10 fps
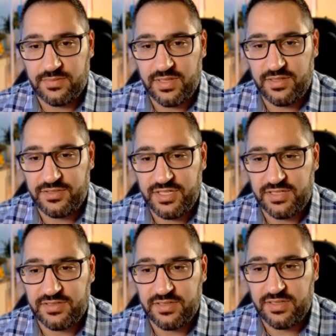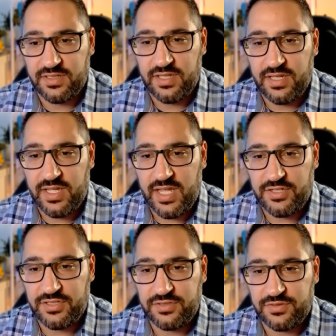And there she is.
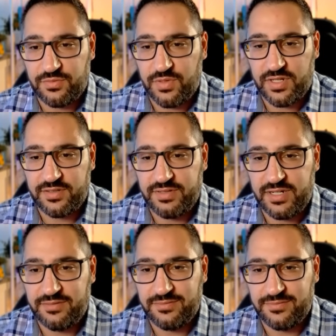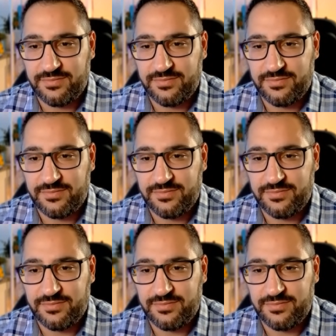And she's just walking around.